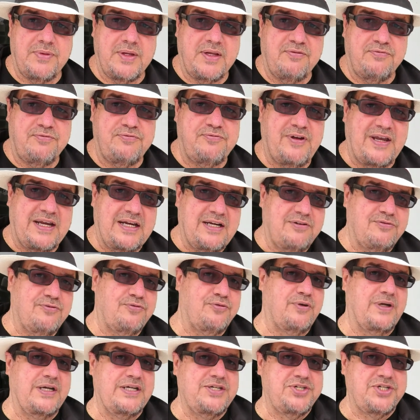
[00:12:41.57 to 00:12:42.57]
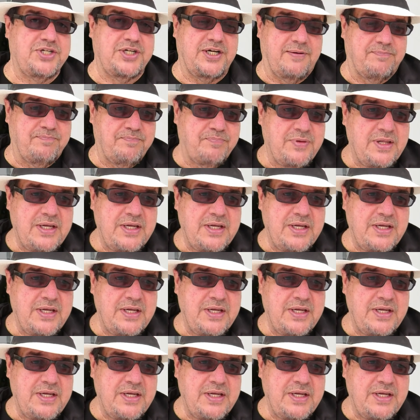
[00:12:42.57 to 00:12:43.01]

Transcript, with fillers: feign friendship.